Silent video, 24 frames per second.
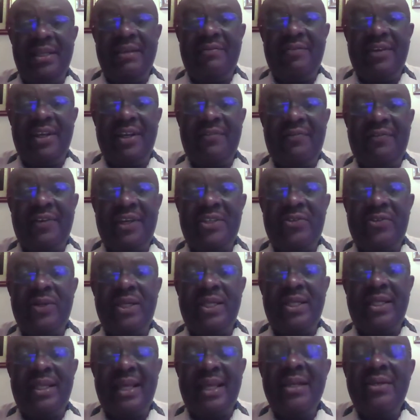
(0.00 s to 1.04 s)
being the very
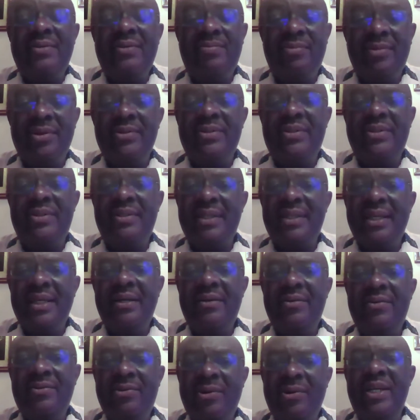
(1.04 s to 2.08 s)
first one, that was
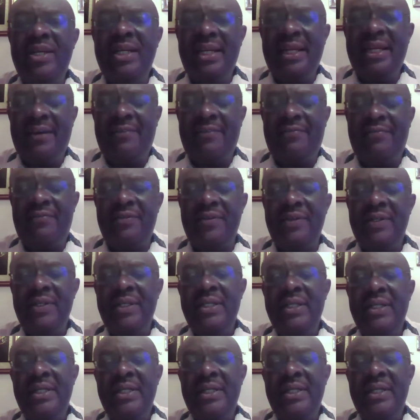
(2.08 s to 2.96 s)
good enough.